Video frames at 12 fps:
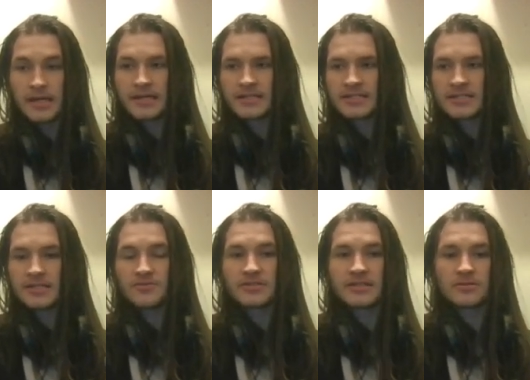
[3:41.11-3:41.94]
it can
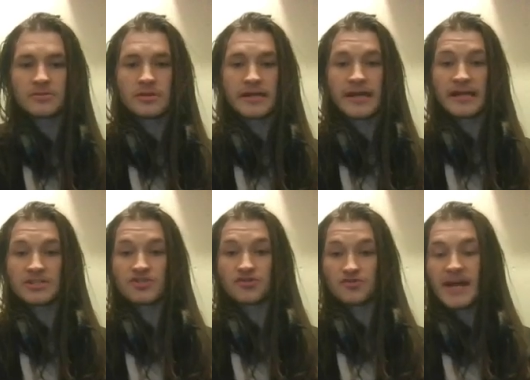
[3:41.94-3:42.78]
still deal
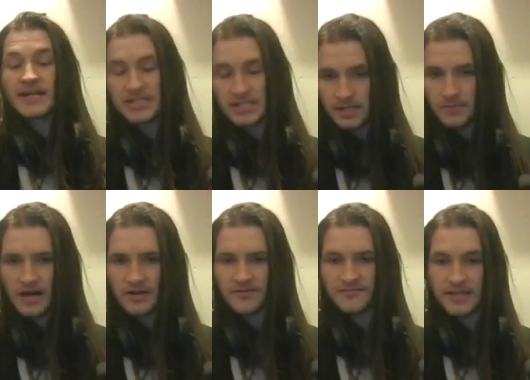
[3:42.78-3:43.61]
a drastic
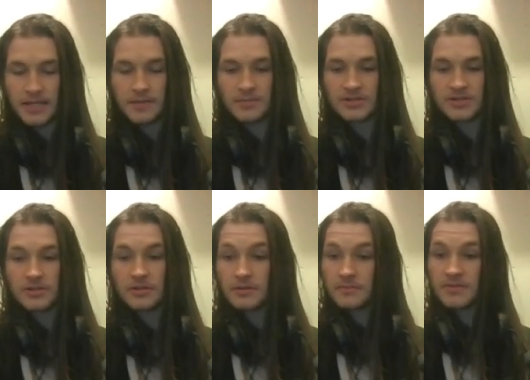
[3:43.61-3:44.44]
amount of
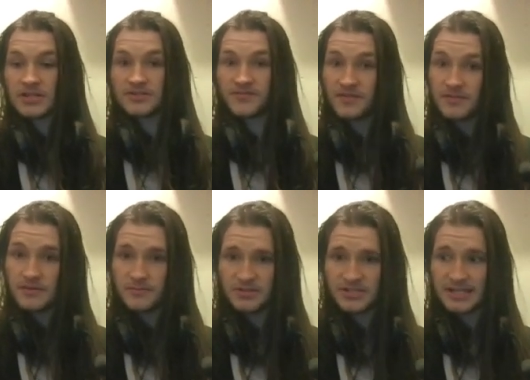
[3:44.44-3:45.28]
damage, because
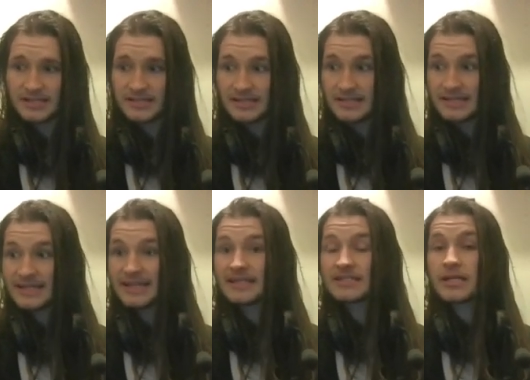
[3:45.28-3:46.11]
50%
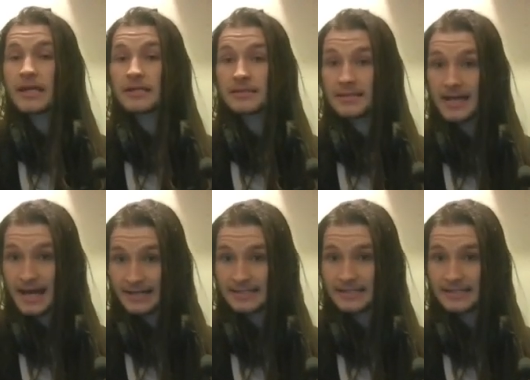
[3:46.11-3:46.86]
is a lot.